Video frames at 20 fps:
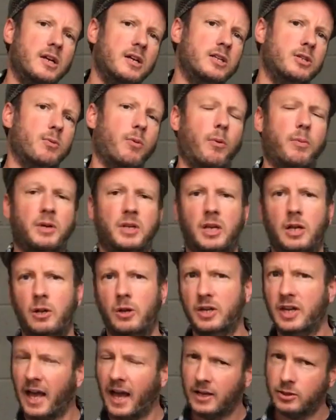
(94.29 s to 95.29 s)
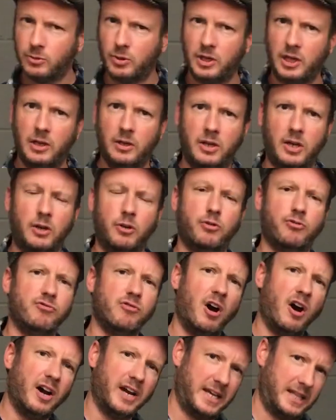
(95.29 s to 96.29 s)
So what we're going to look at is we're going to look at
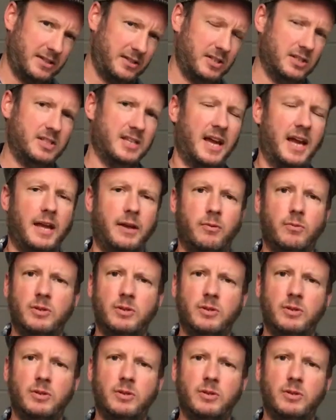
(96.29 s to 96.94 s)
grind today,